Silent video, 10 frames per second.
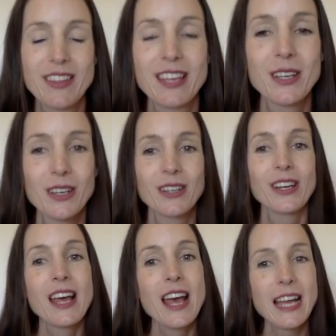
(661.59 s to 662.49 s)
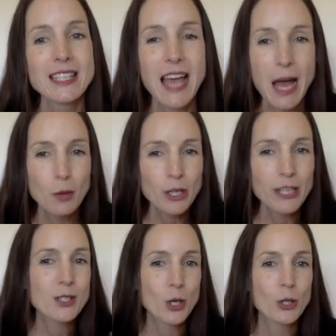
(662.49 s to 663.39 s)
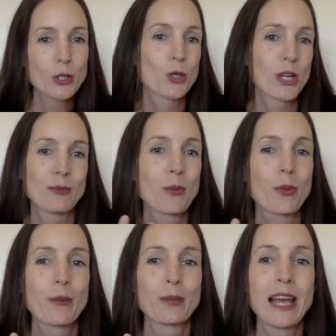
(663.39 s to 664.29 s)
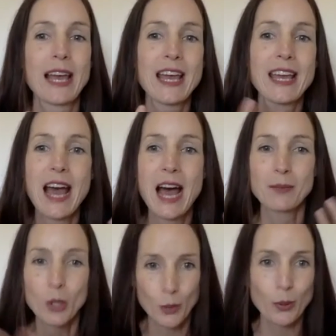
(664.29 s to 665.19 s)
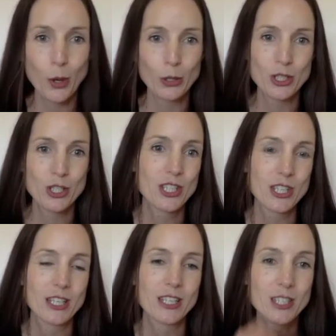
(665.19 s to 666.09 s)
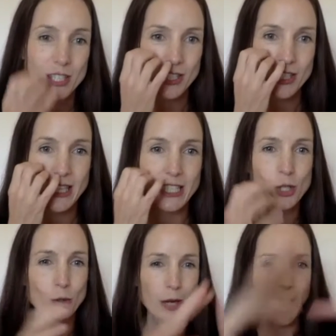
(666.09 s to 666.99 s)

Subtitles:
Thank you. And so, what is your treatment plan? Your approach to these children?